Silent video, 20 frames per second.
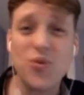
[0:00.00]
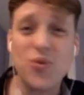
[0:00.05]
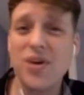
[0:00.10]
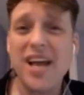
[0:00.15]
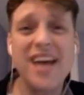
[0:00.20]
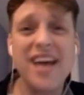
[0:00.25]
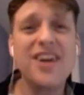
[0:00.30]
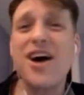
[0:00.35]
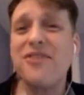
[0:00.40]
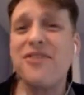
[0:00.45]

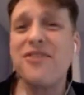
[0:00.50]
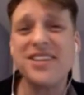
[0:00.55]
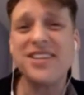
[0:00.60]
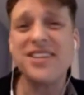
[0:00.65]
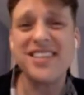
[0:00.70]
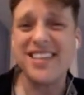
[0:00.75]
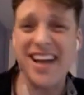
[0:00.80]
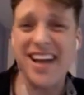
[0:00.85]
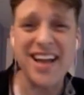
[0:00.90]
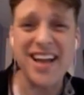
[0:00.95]
headed off
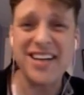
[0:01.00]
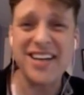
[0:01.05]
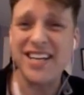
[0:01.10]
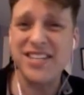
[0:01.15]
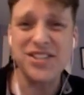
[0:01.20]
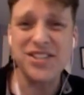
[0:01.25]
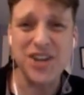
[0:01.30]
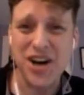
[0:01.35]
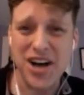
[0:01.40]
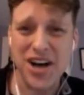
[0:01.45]
into the night
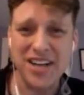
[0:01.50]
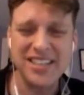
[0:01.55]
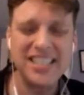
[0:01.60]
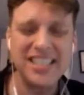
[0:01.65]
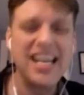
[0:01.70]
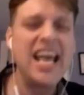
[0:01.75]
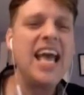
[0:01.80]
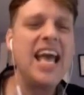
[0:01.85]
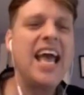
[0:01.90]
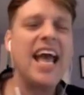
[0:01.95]
he's gone
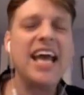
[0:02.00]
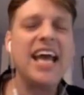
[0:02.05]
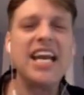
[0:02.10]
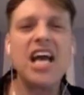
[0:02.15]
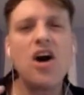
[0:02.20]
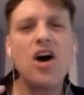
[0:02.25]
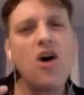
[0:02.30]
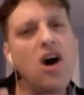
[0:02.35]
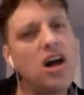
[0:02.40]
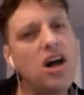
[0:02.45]
and
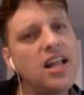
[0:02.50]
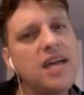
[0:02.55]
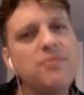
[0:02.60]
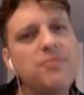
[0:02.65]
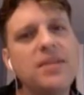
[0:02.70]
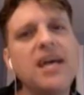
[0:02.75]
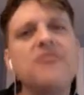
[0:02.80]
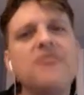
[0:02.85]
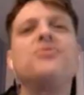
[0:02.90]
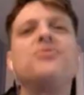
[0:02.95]
now all i'm
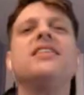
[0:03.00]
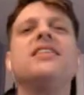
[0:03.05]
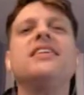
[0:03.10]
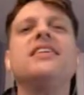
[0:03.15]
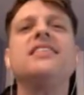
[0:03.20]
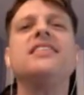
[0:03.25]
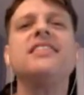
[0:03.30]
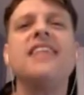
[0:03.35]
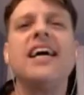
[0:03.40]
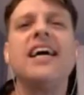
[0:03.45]
left with
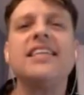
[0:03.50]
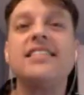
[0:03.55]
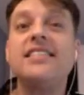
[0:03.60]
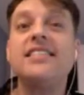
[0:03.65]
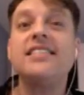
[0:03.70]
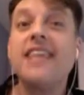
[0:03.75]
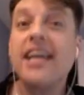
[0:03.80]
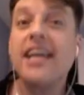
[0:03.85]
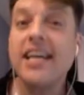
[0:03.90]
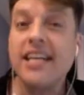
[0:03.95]
is that
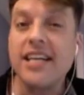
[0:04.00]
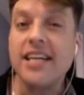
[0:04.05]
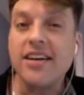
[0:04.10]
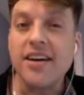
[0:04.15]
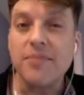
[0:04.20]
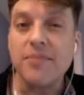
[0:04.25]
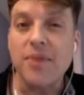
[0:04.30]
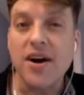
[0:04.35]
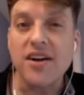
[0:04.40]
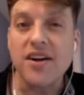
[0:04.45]

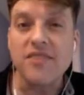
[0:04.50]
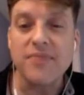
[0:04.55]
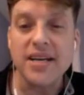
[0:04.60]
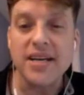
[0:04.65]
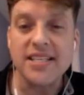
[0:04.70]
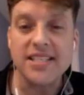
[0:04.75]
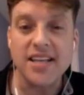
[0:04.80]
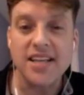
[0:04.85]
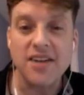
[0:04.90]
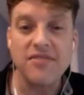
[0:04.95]
secondary part of
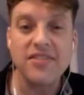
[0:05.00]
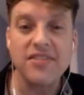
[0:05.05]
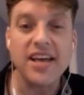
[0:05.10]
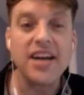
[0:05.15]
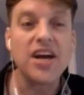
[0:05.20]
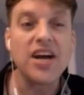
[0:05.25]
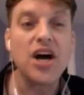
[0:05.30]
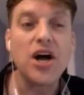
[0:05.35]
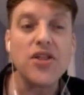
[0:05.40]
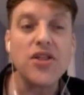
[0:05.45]
myself
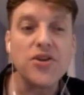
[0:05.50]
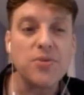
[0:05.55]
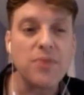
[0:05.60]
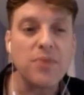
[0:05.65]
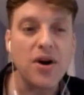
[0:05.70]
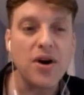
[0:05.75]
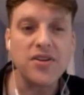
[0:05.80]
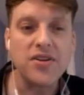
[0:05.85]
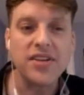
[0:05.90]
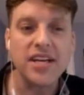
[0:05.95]
that other
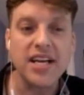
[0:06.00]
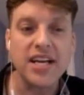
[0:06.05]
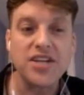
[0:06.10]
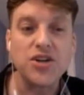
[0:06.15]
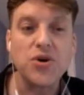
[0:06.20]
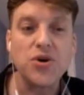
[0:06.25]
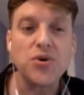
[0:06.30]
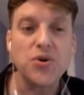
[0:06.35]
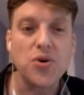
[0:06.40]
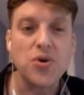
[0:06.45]
part that i
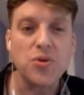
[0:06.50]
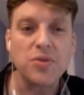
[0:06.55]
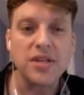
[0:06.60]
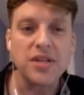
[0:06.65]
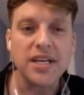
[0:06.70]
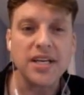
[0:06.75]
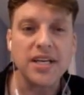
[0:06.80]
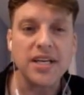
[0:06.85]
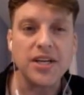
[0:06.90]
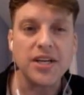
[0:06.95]
don't
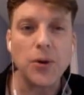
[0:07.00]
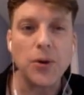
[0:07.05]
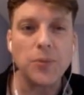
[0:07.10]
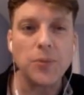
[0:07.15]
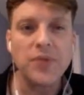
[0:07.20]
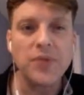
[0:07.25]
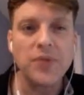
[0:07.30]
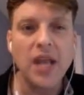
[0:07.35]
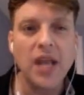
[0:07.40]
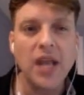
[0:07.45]
normally know
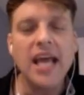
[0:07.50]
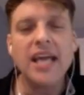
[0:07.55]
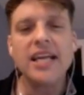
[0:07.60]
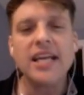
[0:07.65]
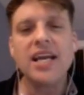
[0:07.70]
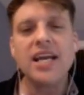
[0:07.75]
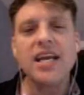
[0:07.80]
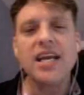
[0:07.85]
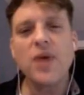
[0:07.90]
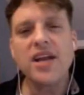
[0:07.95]

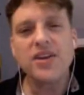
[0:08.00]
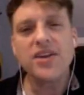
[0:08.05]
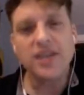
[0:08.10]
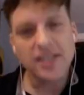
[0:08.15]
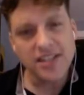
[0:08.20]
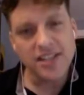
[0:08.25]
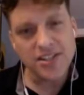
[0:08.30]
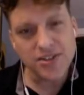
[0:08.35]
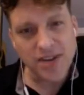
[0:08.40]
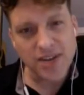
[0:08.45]
now a way to
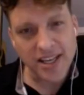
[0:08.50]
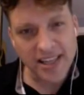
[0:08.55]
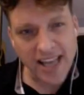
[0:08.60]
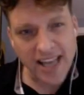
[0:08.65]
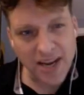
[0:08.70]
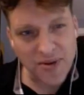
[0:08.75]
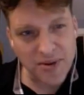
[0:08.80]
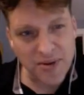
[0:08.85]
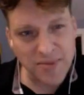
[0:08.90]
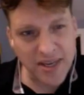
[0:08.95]
illustrate
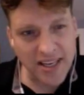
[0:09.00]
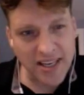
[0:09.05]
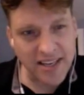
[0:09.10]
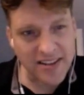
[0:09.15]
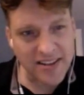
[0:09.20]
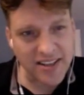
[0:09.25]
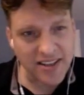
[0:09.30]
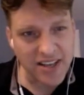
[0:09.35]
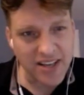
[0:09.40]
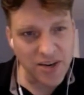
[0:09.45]
that would be
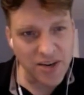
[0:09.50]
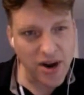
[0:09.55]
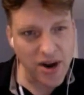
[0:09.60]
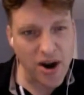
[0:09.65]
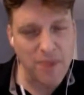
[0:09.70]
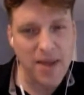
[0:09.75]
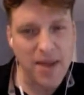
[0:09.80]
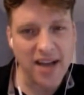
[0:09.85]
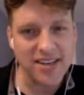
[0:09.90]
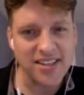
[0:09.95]
the here we
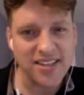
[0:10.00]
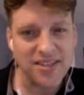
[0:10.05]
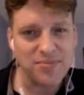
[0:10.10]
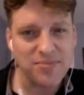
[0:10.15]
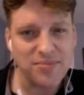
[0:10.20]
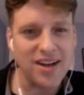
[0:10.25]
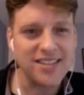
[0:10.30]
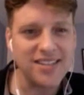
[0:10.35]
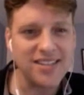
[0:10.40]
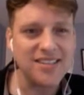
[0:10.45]
are back to the
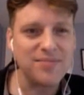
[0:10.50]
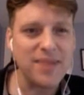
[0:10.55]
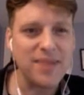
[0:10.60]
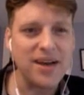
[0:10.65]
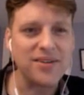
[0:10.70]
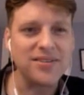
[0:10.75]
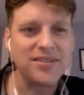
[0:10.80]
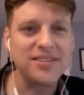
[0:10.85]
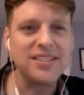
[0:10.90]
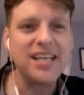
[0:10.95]
process
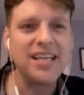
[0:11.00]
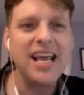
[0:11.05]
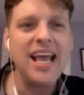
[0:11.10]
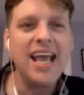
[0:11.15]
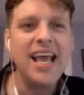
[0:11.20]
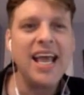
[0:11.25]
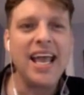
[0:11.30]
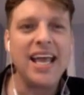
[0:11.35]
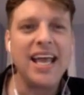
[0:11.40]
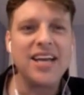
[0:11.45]
mountain
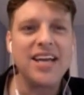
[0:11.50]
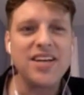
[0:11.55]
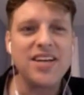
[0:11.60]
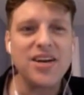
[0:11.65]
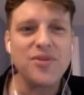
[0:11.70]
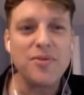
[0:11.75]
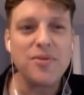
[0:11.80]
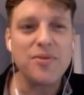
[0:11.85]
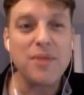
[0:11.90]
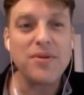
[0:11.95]
and
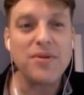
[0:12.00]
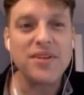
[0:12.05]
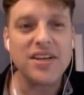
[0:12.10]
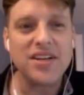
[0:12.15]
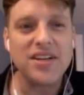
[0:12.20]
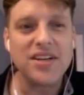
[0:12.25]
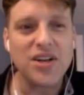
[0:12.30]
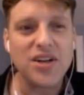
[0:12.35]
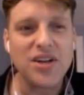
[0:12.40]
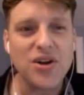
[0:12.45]
uh, remember
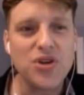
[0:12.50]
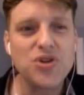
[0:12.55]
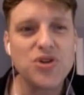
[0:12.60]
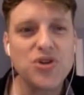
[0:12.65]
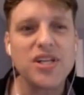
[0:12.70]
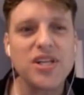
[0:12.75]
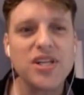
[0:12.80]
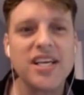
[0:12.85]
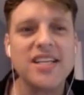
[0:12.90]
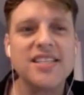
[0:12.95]
that you know
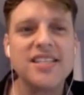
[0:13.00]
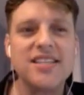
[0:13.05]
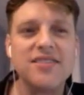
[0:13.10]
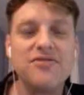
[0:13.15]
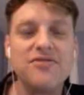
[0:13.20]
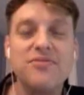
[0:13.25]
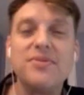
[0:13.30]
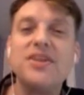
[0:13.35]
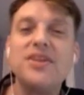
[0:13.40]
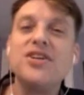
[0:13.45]
usually it's the
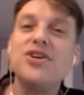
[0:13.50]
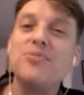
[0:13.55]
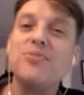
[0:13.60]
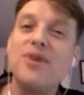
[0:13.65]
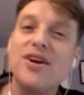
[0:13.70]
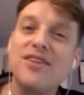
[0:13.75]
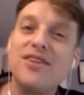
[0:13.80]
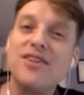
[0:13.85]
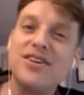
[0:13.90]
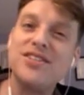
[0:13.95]
familiar
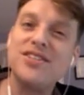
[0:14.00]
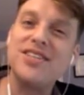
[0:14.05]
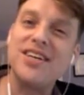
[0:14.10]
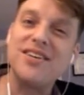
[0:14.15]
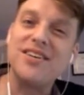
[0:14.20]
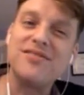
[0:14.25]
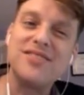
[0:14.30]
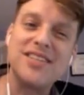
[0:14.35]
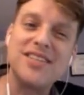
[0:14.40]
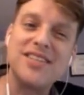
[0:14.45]
part of
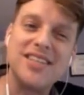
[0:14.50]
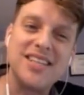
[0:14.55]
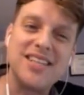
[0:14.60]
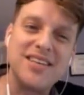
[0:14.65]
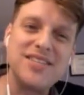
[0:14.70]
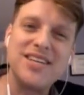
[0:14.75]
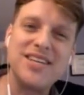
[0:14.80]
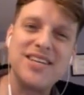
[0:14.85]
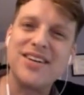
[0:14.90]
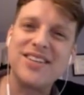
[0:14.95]
ourselves that
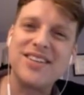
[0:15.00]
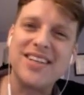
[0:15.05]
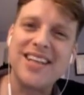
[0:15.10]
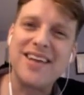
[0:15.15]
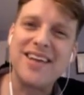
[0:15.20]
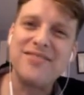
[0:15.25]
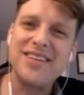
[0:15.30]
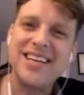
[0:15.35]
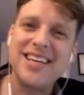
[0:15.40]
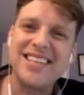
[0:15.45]
lives here on the
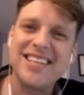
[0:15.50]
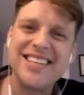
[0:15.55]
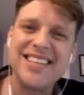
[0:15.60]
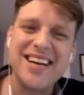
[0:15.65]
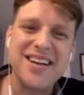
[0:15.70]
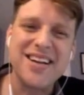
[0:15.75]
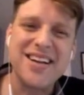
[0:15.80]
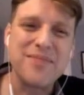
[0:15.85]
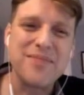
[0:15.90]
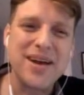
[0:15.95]
left hand
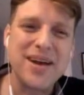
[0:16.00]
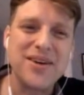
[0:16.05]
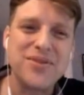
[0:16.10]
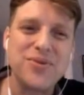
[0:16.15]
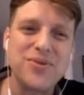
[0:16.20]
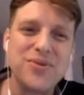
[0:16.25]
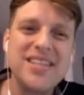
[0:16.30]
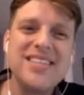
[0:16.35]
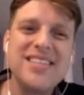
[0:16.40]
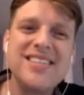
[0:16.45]
side of the mountain
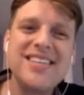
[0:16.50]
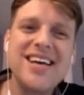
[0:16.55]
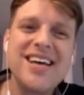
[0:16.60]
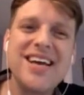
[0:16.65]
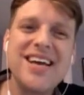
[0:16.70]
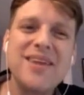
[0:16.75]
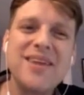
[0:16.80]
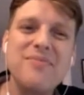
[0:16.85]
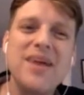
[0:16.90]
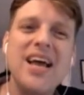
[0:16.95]
well this
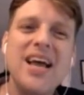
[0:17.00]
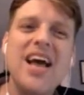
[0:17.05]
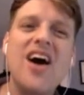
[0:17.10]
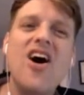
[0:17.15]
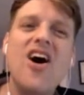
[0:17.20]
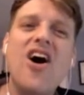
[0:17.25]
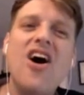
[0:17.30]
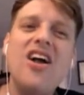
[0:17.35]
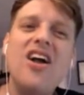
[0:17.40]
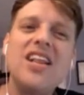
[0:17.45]
time
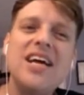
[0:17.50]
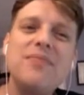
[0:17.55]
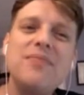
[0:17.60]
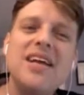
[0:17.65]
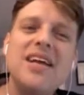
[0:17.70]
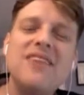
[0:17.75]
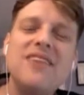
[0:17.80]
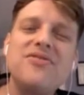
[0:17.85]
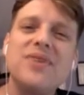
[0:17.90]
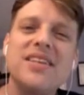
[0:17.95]
all i'm
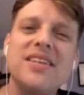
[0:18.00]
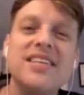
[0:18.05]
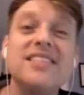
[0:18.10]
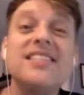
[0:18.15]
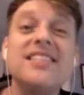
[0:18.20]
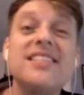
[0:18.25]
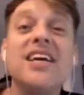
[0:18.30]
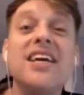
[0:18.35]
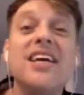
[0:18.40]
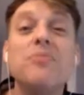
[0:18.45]
left with
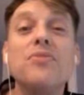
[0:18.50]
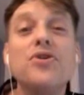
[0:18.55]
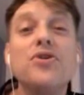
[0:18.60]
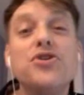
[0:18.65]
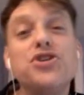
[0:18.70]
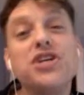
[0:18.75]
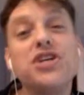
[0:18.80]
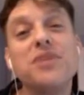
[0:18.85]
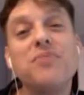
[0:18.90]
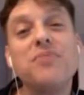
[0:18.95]
is that
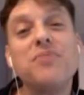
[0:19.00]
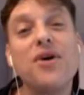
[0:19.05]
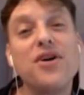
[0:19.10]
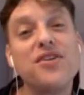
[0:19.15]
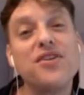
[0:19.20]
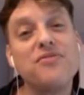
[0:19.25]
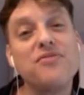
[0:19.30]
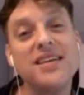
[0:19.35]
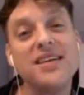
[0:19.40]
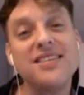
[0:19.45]
emerging part
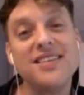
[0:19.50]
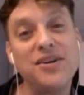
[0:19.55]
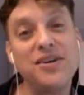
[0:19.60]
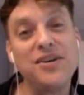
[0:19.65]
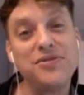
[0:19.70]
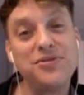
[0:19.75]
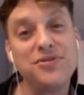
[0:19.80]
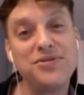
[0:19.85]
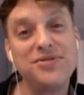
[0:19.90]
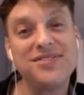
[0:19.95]
of myself
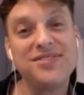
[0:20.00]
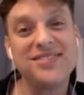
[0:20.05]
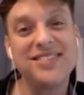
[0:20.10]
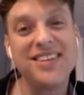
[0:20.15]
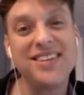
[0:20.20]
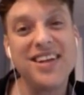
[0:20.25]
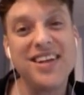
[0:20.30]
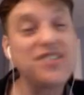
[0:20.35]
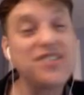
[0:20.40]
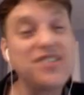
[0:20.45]

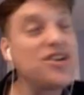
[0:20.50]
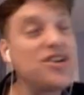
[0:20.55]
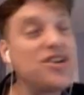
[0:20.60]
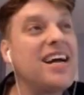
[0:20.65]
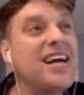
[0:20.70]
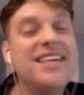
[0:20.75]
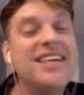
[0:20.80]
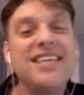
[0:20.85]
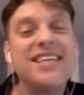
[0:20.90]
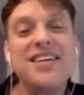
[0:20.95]
that's all
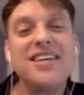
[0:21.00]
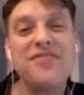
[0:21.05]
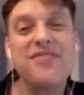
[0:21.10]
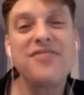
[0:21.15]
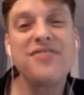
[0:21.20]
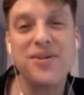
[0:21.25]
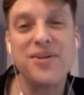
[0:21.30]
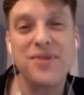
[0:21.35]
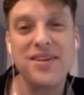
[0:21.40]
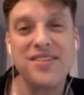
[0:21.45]
I
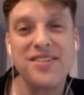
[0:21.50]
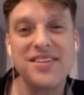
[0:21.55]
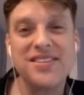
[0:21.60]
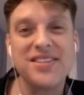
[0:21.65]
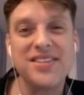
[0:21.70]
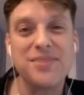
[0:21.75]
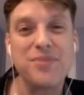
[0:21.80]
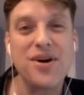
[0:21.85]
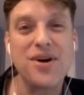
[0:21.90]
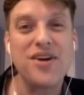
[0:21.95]
identify with is
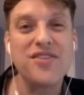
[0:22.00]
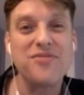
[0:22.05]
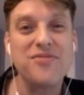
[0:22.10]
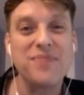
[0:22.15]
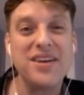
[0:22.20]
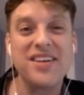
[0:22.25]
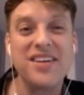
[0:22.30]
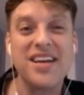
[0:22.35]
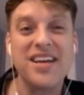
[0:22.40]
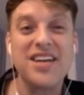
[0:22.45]
the part of
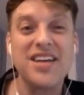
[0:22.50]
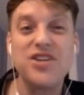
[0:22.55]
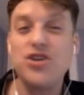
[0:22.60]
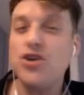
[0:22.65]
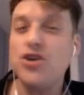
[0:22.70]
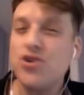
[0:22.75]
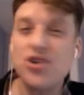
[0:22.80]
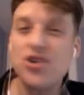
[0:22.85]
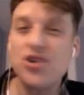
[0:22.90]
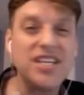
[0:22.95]
me that I
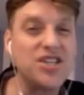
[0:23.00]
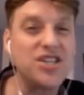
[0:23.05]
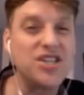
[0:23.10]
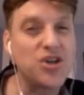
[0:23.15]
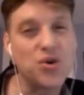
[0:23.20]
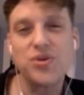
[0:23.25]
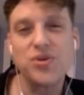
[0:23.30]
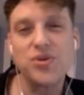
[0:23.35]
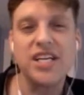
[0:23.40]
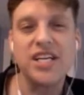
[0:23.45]
usually
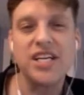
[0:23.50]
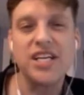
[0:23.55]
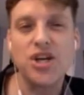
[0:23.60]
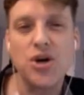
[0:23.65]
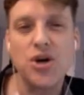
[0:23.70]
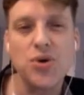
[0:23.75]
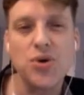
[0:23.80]
don't really know